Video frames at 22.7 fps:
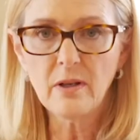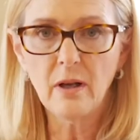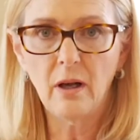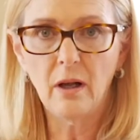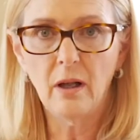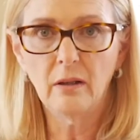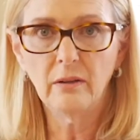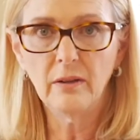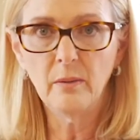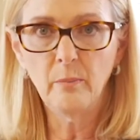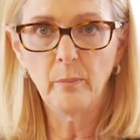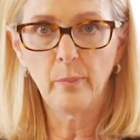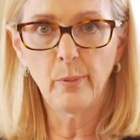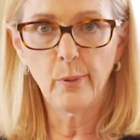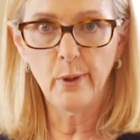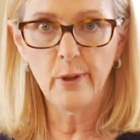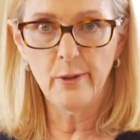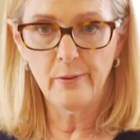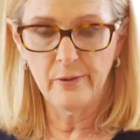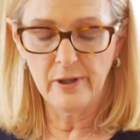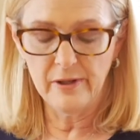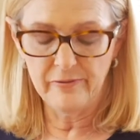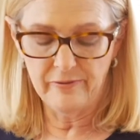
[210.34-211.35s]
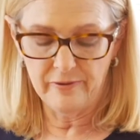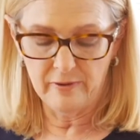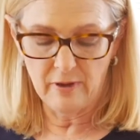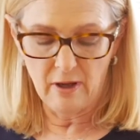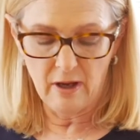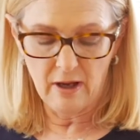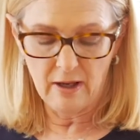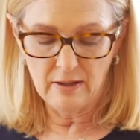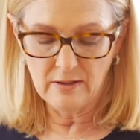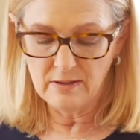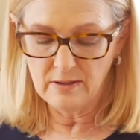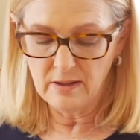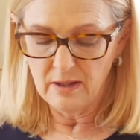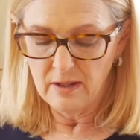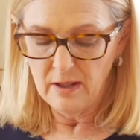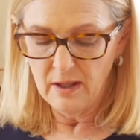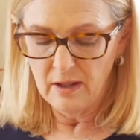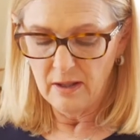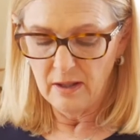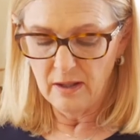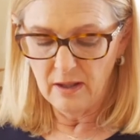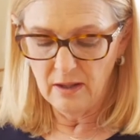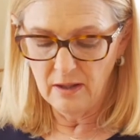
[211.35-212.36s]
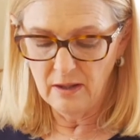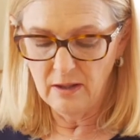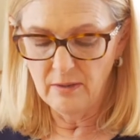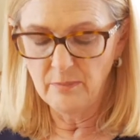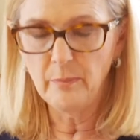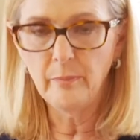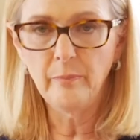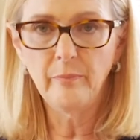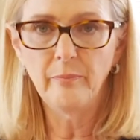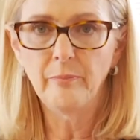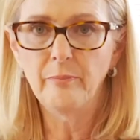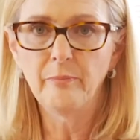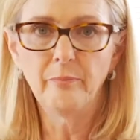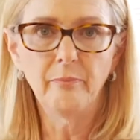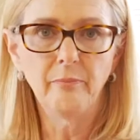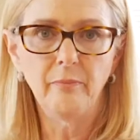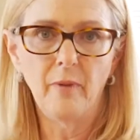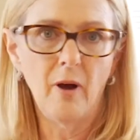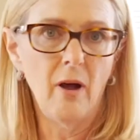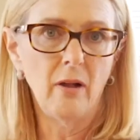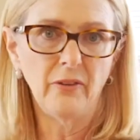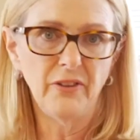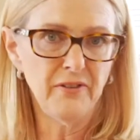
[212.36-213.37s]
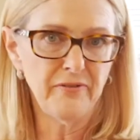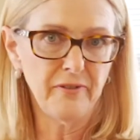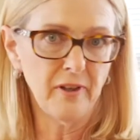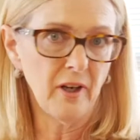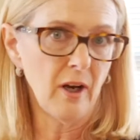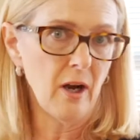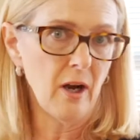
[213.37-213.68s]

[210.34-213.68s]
called embroidery floss in all different